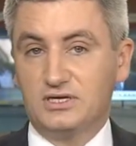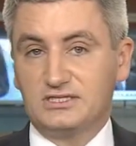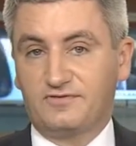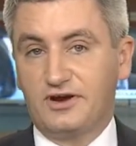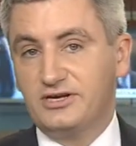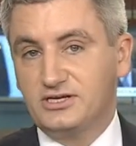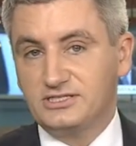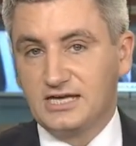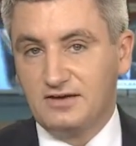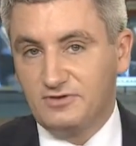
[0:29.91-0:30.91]
It's very good
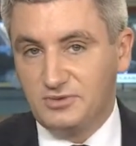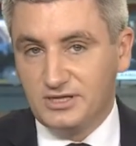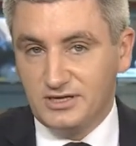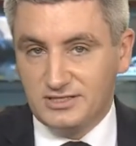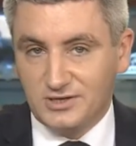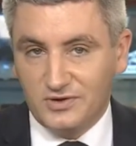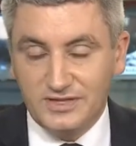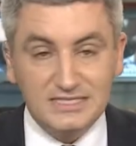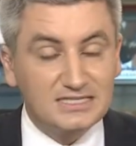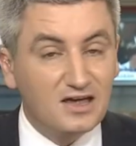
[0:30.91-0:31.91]
to have you with us on
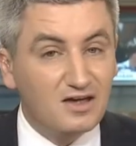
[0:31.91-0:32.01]
this